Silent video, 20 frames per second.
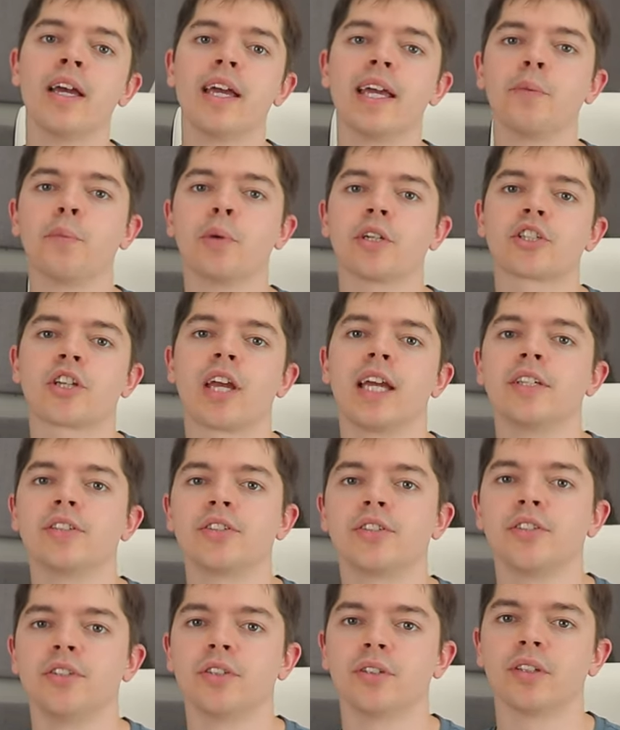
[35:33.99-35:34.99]
in which
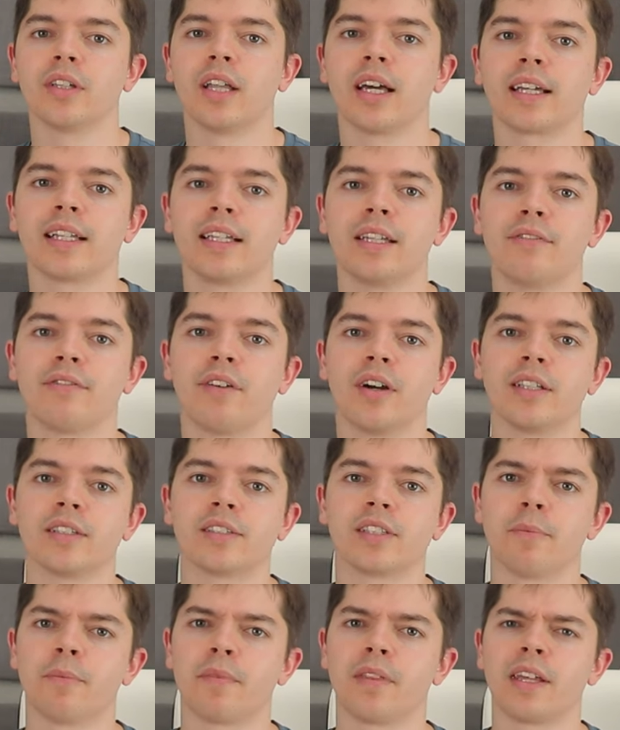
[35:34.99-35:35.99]
case you'll likely find
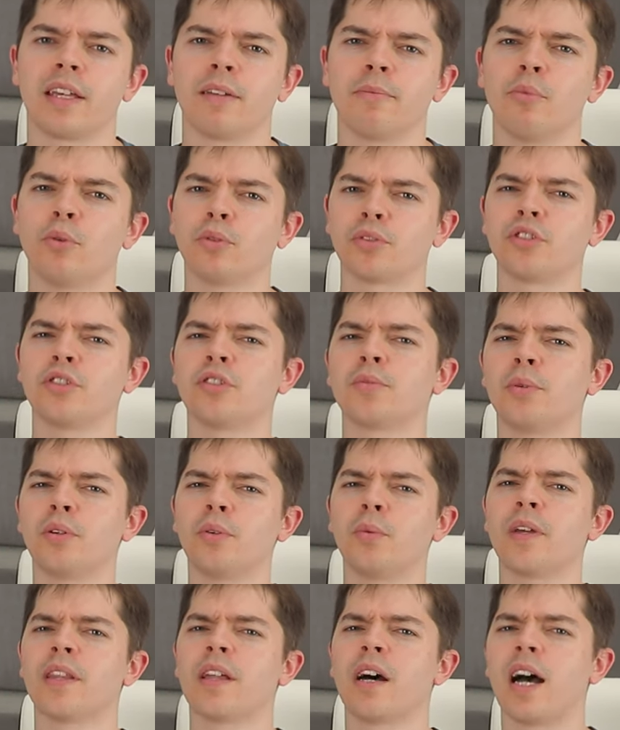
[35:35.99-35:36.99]
something more
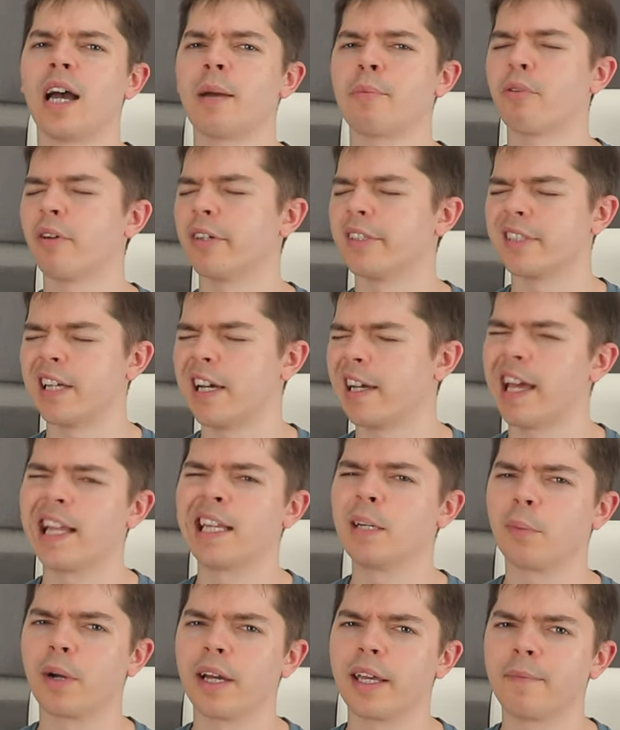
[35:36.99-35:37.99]
suitable with a higher price tag
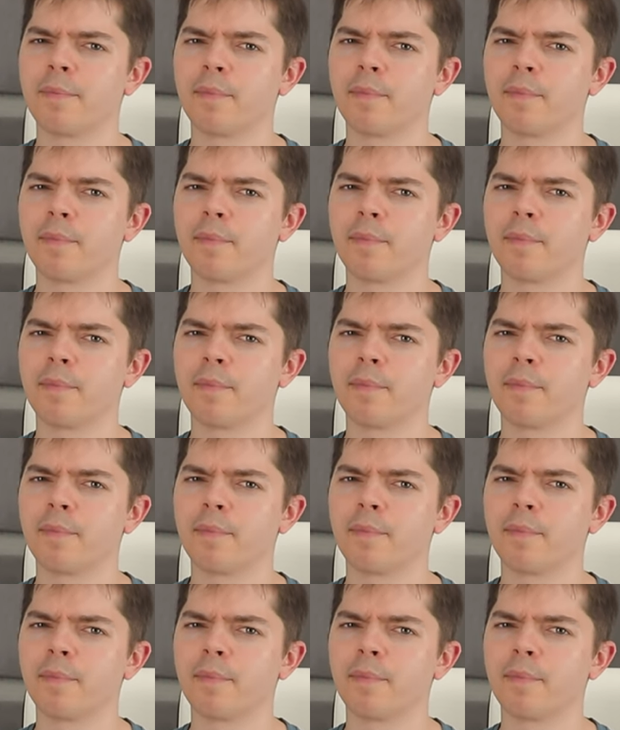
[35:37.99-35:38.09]
anyway.